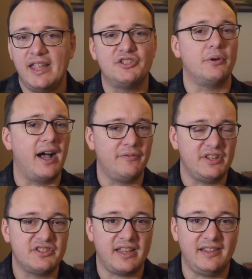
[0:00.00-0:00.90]
And so
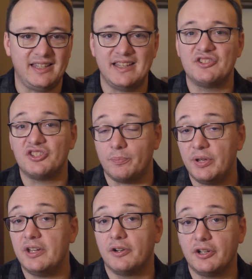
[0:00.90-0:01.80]
IV saline is
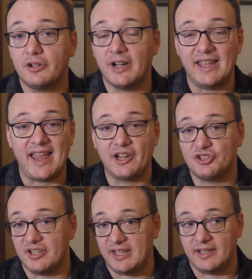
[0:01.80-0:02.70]
superior at
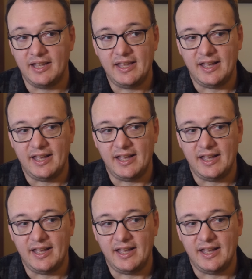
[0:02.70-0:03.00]
actually